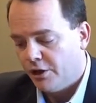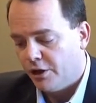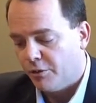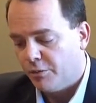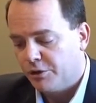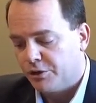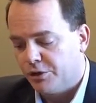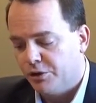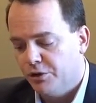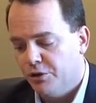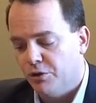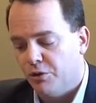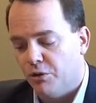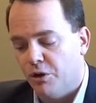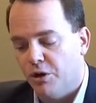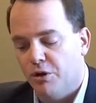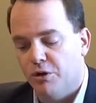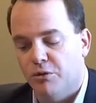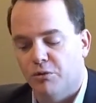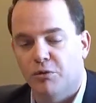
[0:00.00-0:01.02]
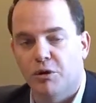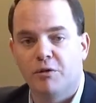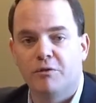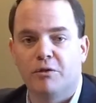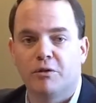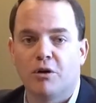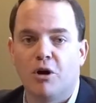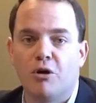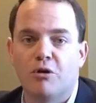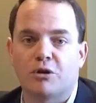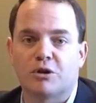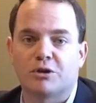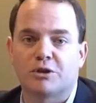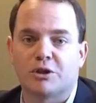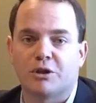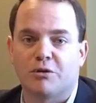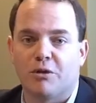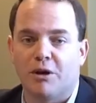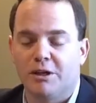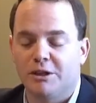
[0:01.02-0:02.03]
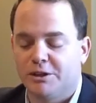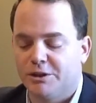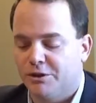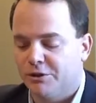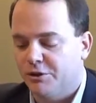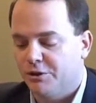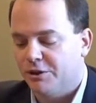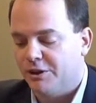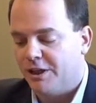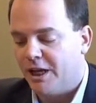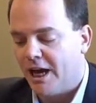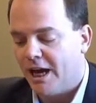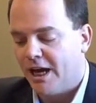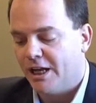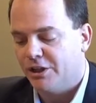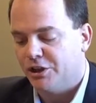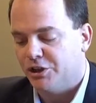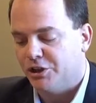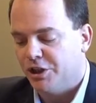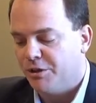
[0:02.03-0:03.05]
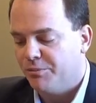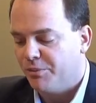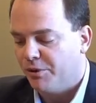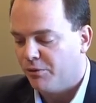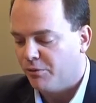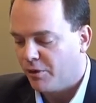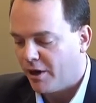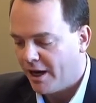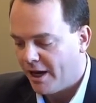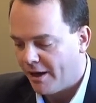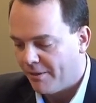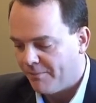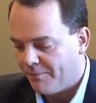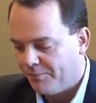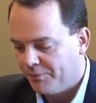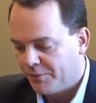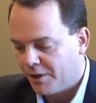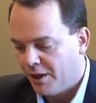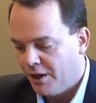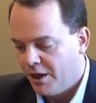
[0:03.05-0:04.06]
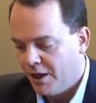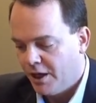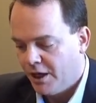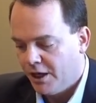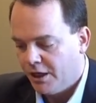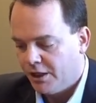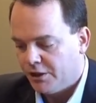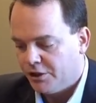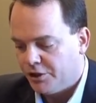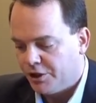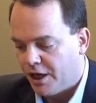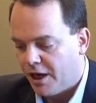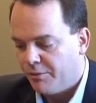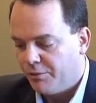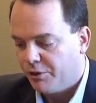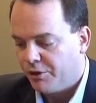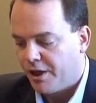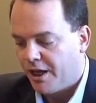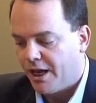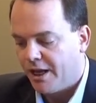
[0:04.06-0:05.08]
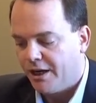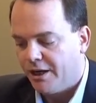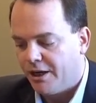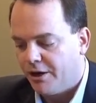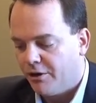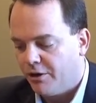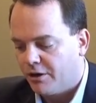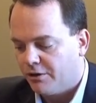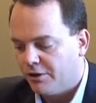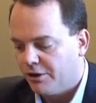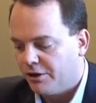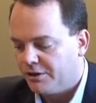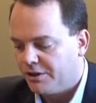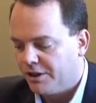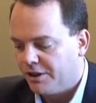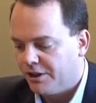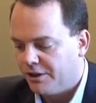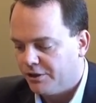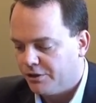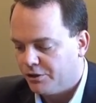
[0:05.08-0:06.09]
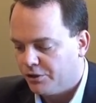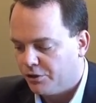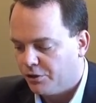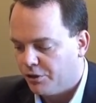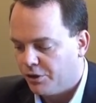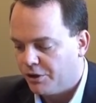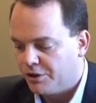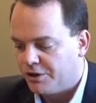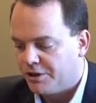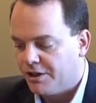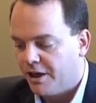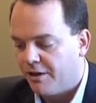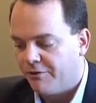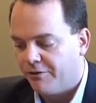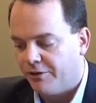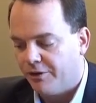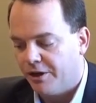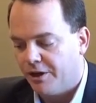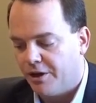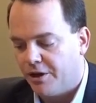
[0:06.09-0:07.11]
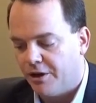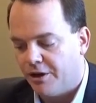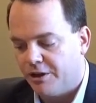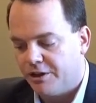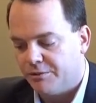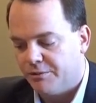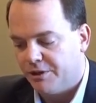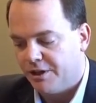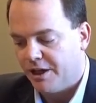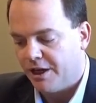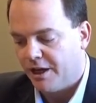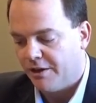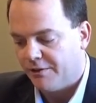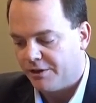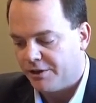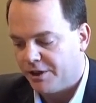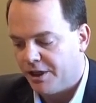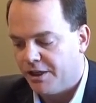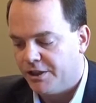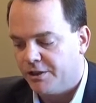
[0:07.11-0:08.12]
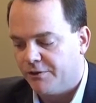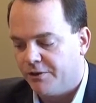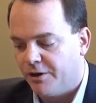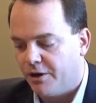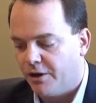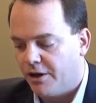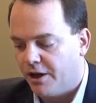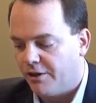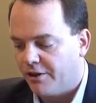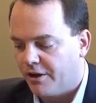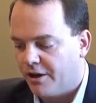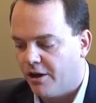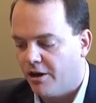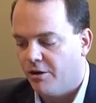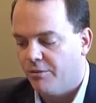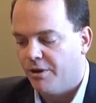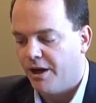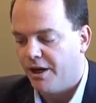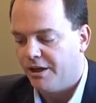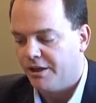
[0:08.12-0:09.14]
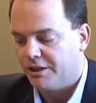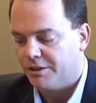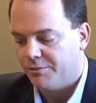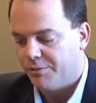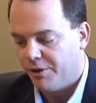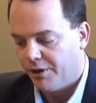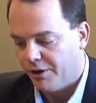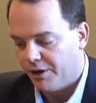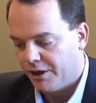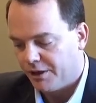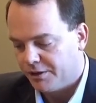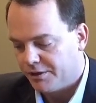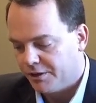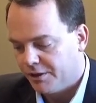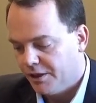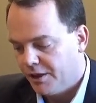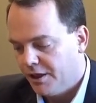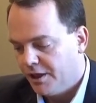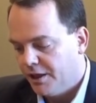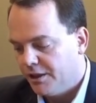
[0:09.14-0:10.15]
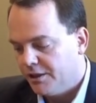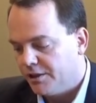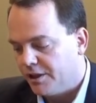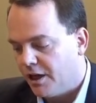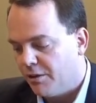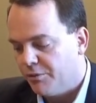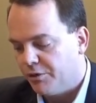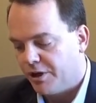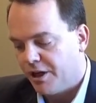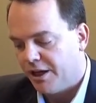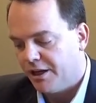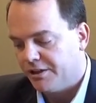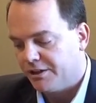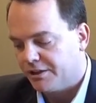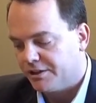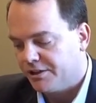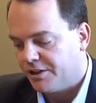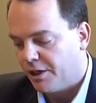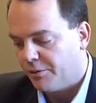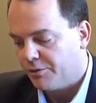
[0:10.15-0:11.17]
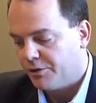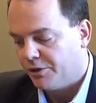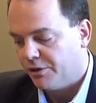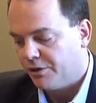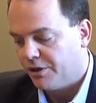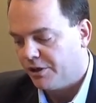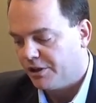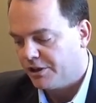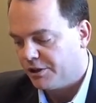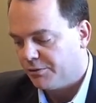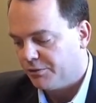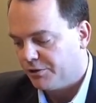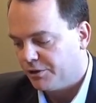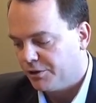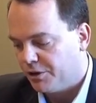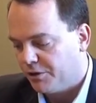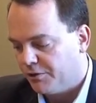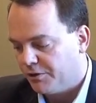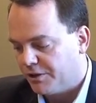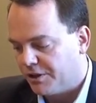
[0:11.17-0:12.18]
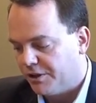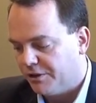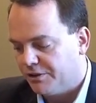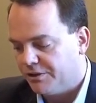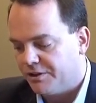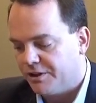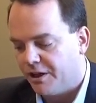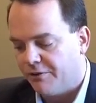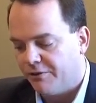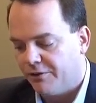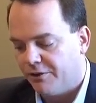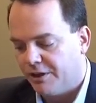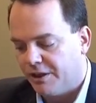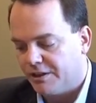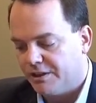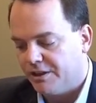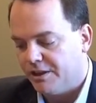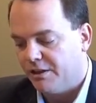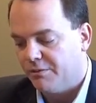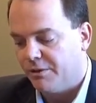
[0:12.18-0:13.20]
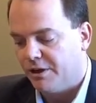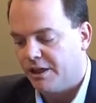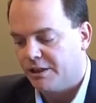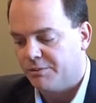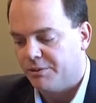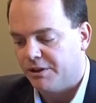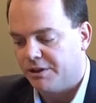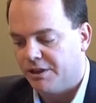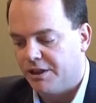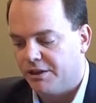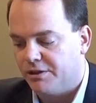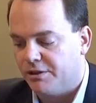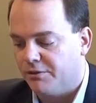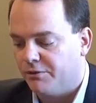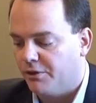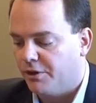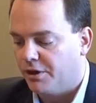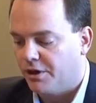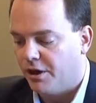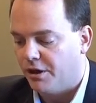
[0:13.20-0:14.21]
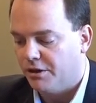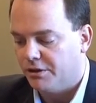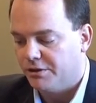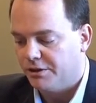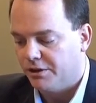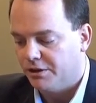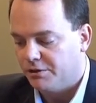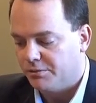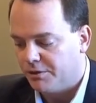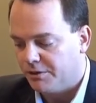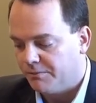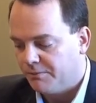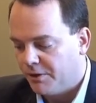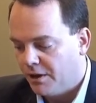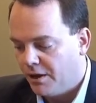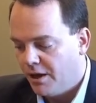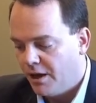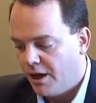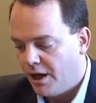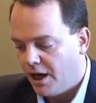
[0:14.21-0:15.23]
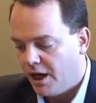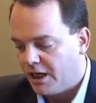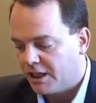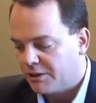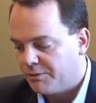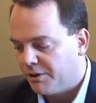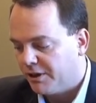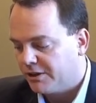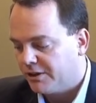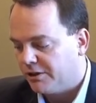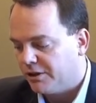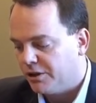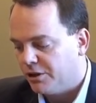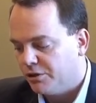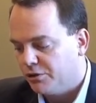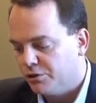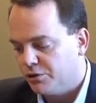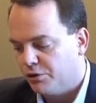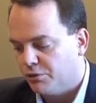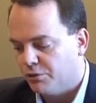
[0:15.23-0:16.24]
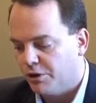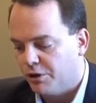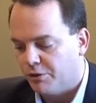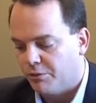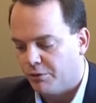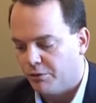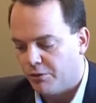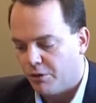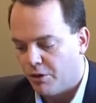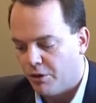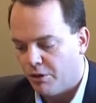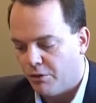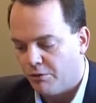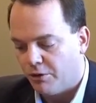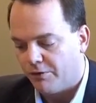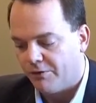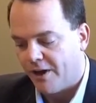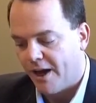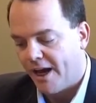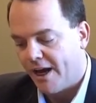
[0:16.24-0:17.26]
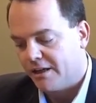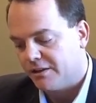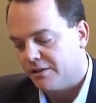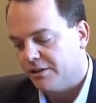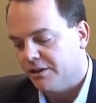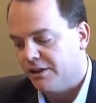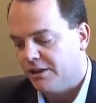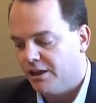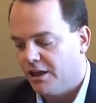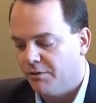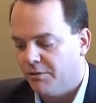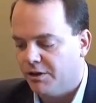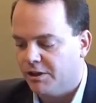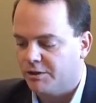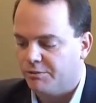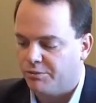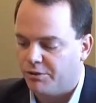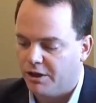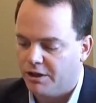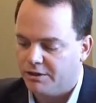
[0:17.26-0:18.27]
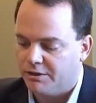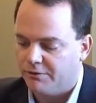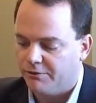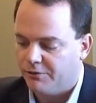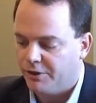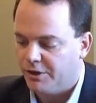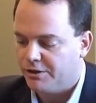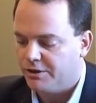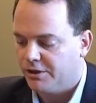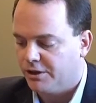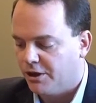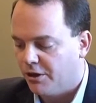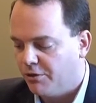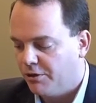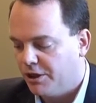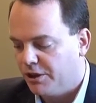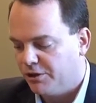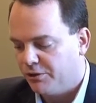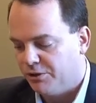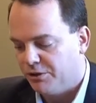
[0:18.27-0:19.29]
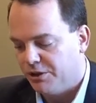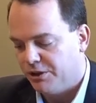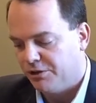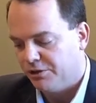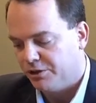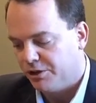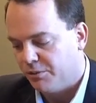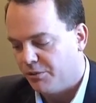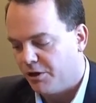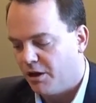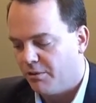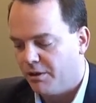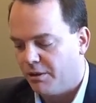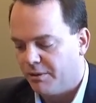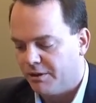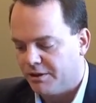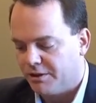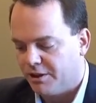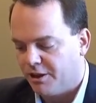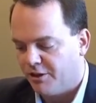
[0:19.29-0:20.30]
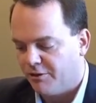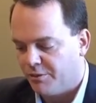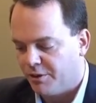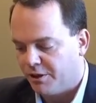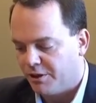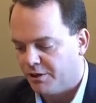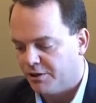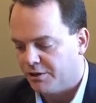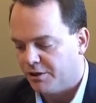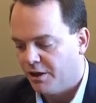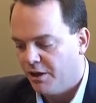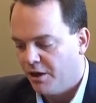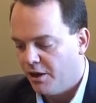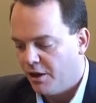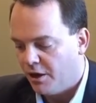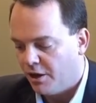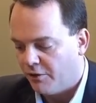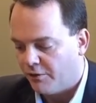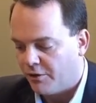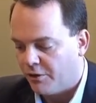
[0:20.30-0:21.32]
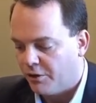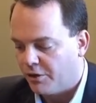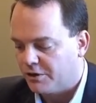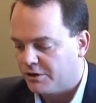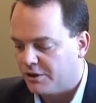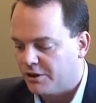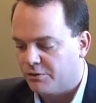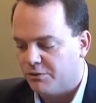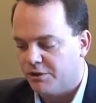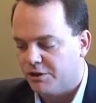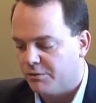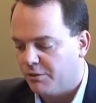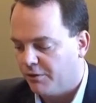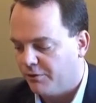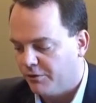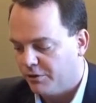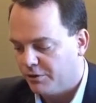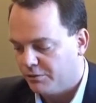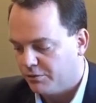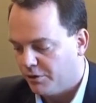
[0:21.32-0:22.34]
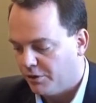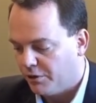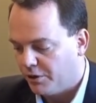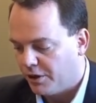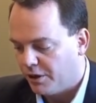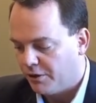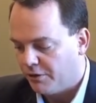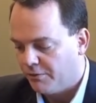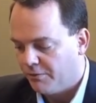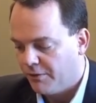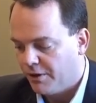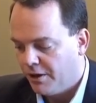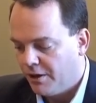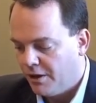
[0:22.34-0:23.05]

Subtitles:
Number two, River Oaks Chrysler Dodge Jeep and Ram. John Buchanan, Eric Littleton, and George definitely caused me to have a change of heart on the car buying experience. John Buchanan's exceptional customer service skills definitely exceeded my expectations for a car salesman. I expected the usual rigmarole of hassling, gimmicks, price inflation, going into a dealership all by myself because, of course, this wasn't my first rodeo.